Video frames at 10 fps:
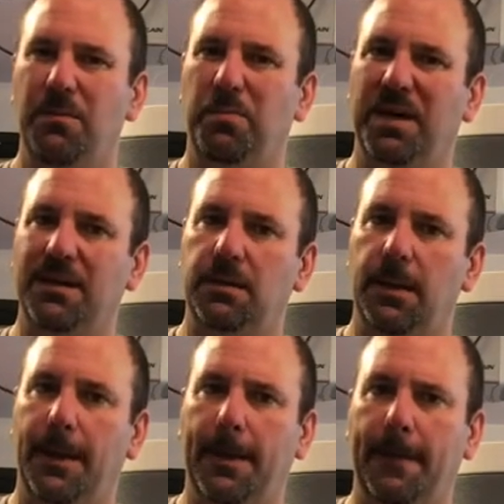But
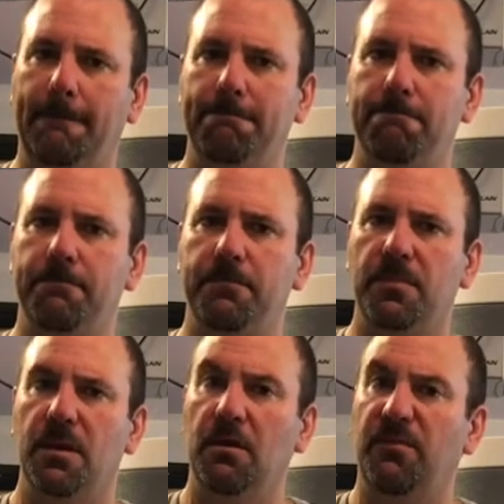
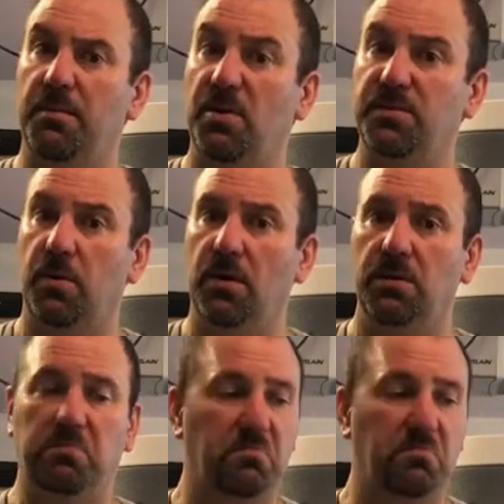for the most part,